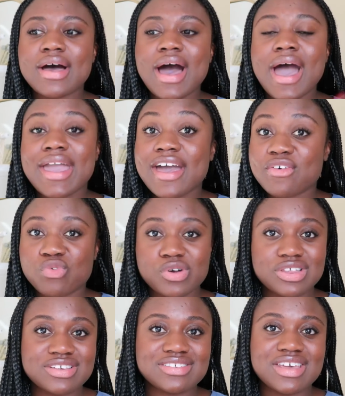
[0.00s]
I have
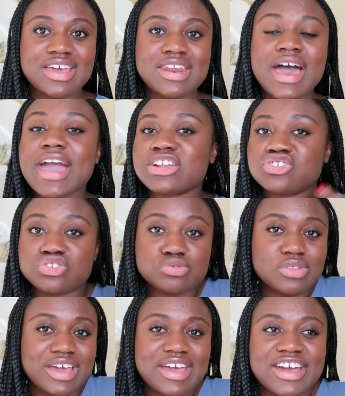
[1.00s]
oily skin, I do
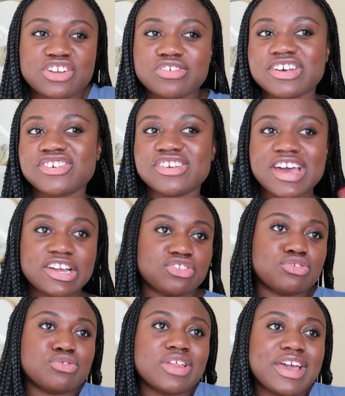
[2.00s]
like hydration, I
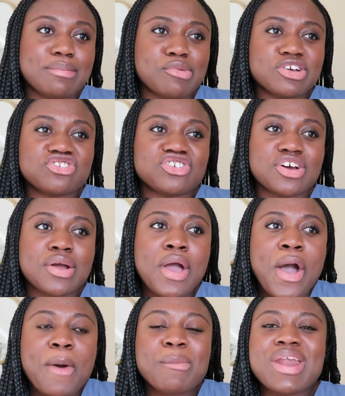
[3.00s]
do like moisture,
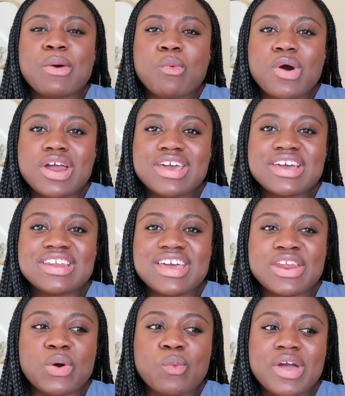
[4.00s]
but I want it
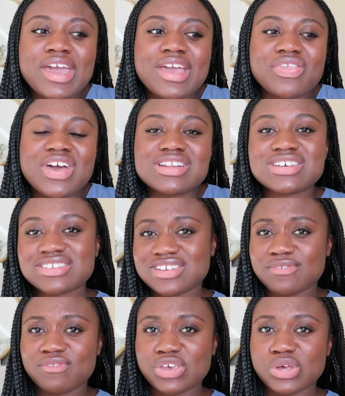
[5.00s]
in a way that
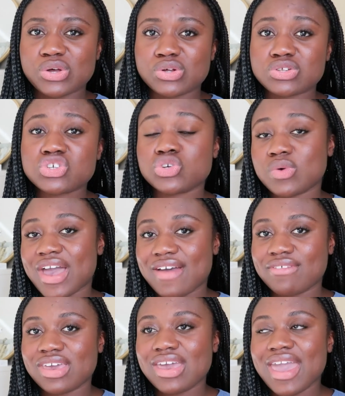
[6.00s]
doesn't feel too
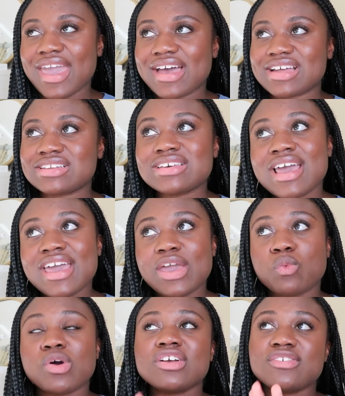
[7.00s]
heavy. And
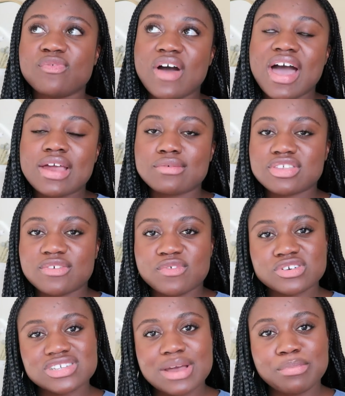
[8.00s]
it works fine with the
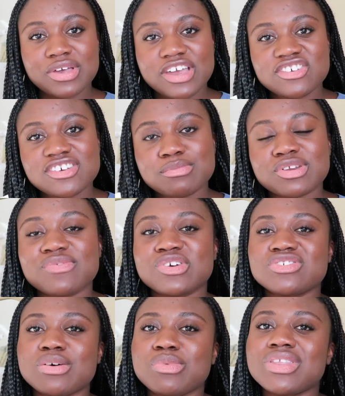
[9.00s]
first application, but if
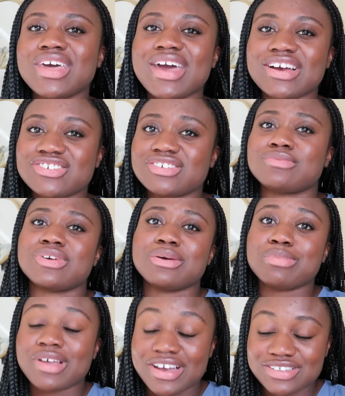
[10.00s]
you're someone that actually
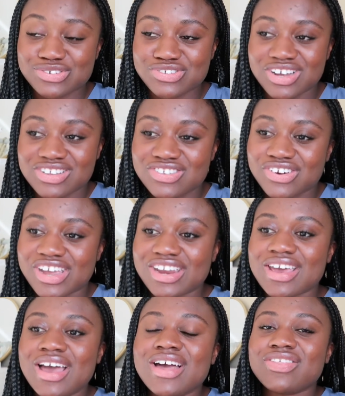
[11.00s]
reapplies their
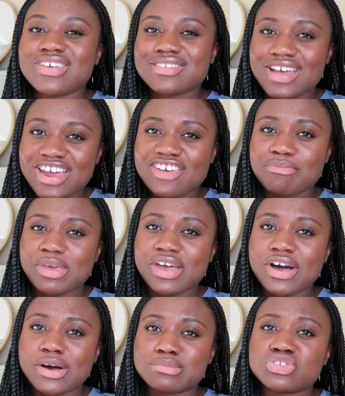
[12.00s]
sunscreen, this kind of
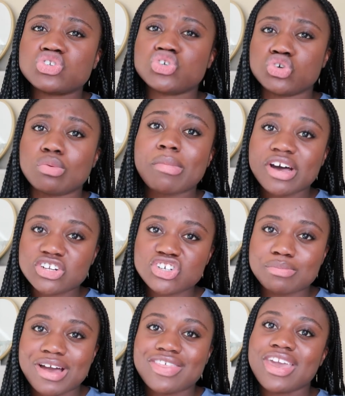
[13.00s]
becomes too
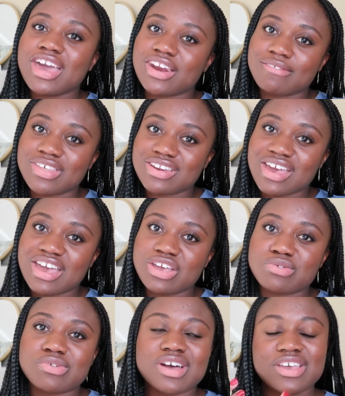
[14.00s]
much by the end of the
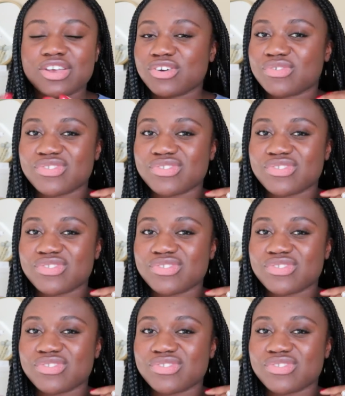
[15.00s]
day. Your